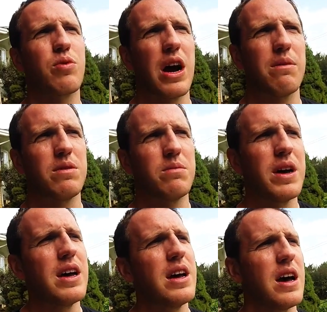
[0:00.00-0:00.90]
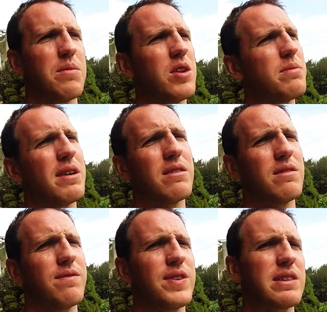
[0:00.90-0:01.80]
problem. I'm all
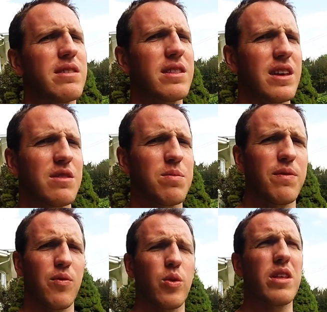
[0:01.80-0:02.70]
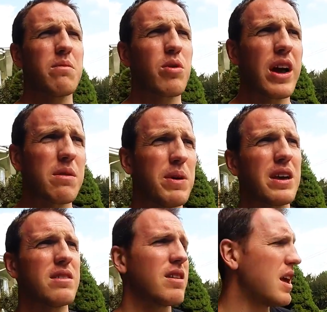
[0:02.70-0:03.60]
about fixing things before they break,
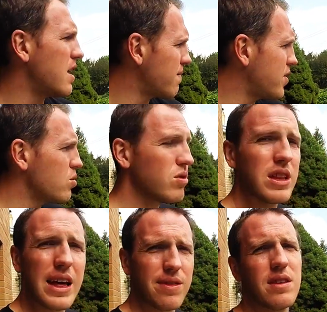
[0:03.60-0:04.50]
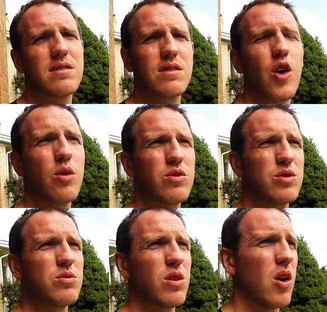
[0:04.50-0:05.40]
because if you let this go
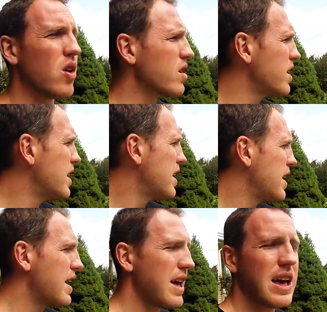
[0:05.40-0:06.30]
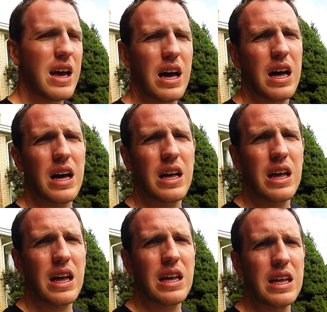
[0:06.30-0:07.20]
too long,
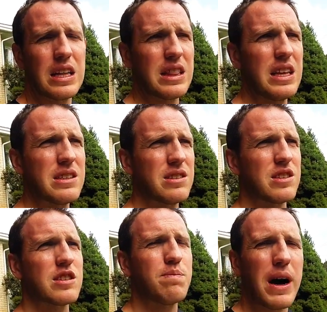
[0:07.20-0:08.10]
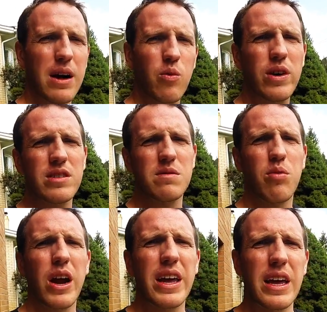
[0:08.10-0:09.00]
it leads to spot welds
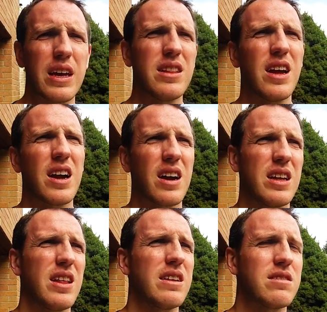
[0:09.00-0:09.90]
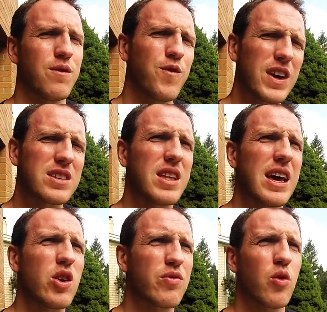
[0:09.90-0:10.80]
breaking in there, and then to fix
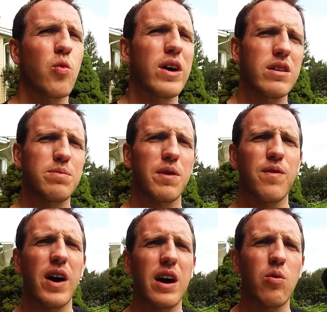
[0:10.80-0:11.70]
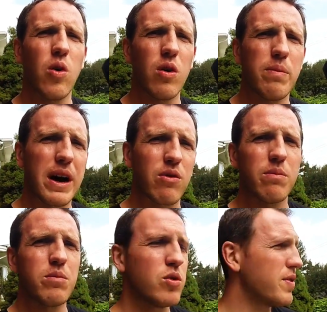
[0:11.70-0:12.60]
that you have to weld up your firewall by
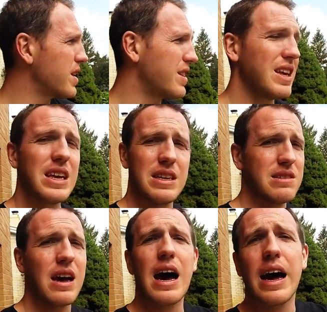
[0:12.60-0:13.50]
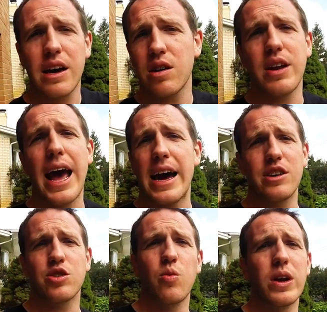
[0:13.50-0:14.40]
removing the entire
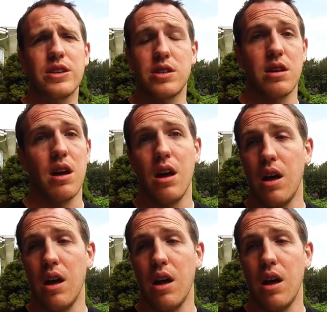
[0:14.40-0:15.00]
dash, which